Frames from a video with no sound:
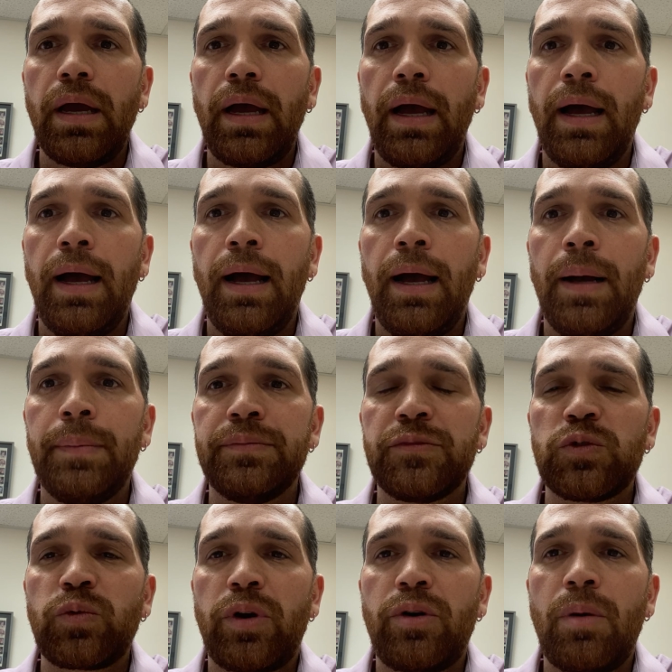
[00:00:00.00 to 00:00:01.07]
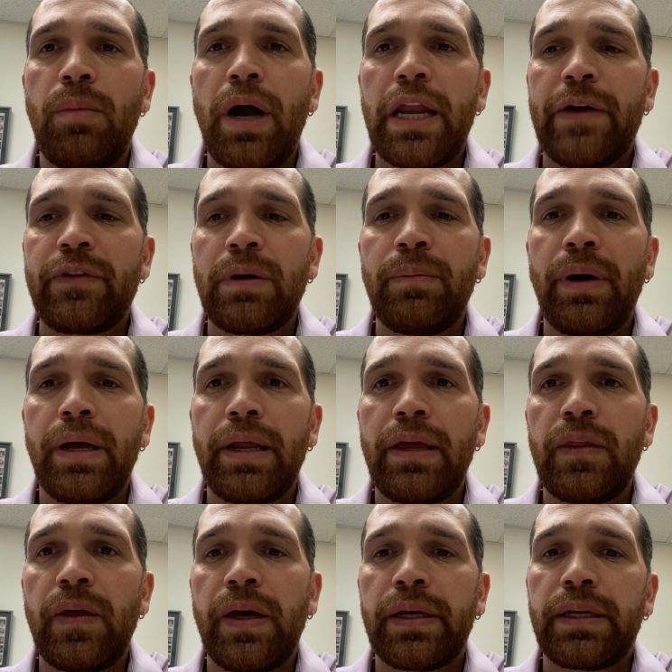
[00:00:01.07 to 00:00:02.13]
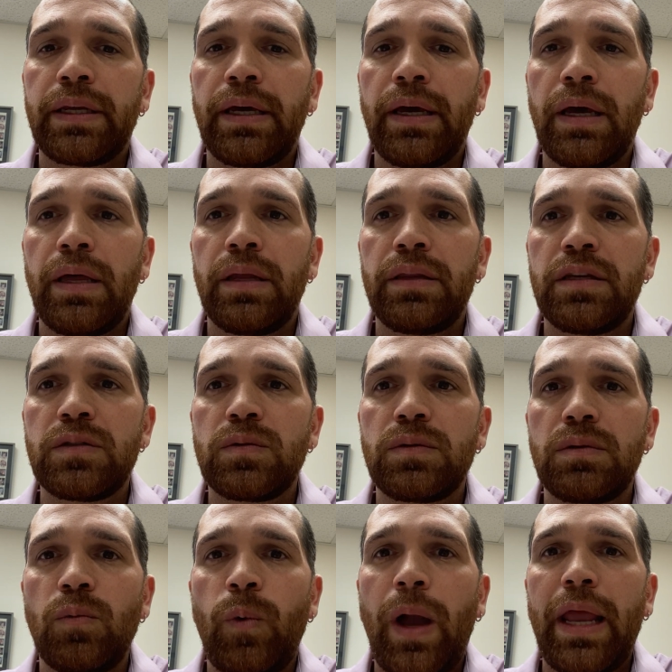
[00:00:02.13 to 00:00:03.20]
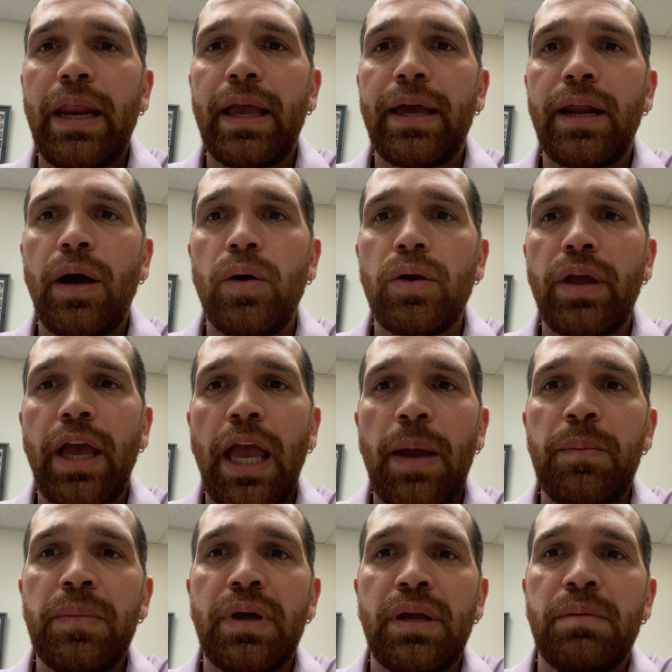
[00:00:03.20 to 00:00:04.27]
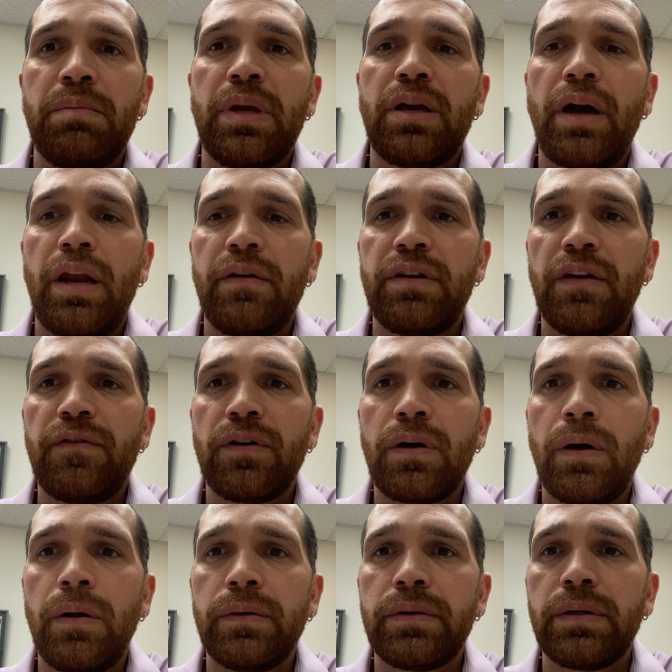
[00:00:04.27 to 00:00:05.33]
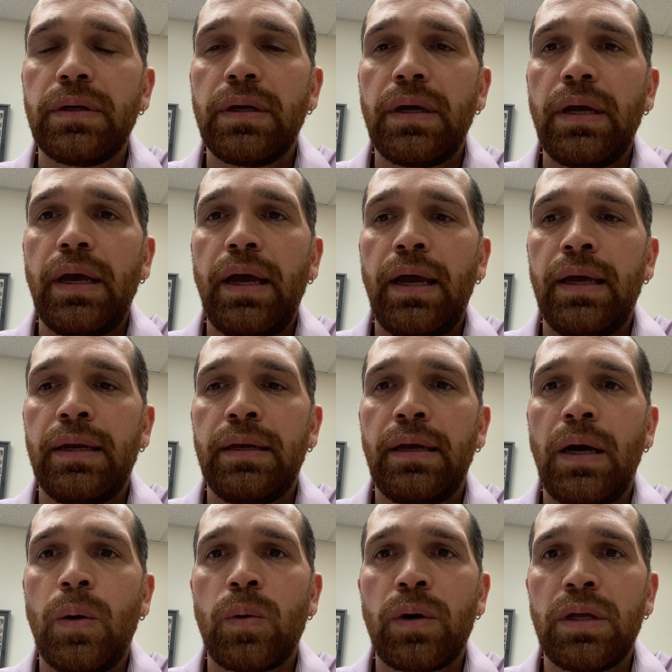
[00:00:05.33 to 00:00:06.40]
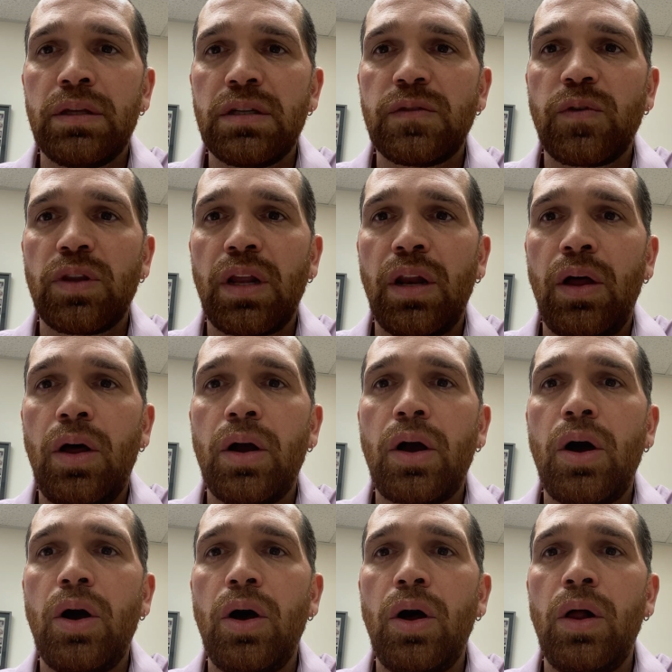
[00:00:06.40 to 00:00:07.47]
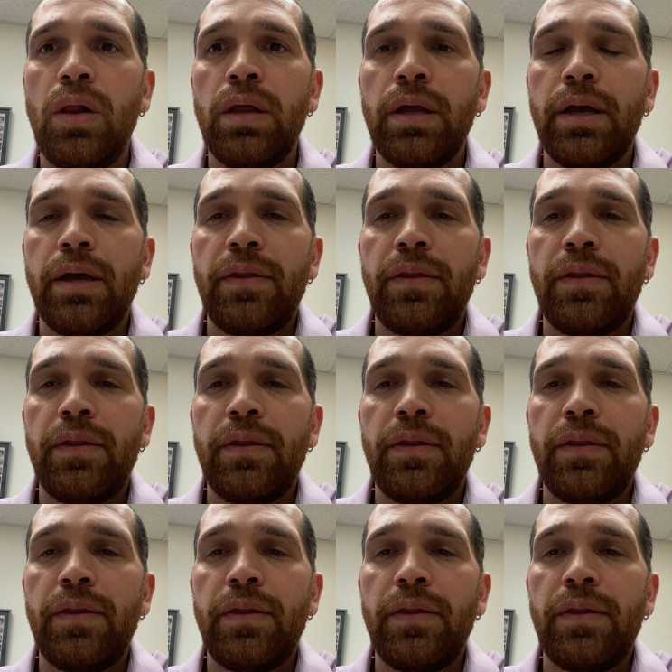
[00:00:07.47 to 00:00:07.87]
Just want to remind everybody that this waiting it out game can be kind of difficult, and we're in this for the long haul.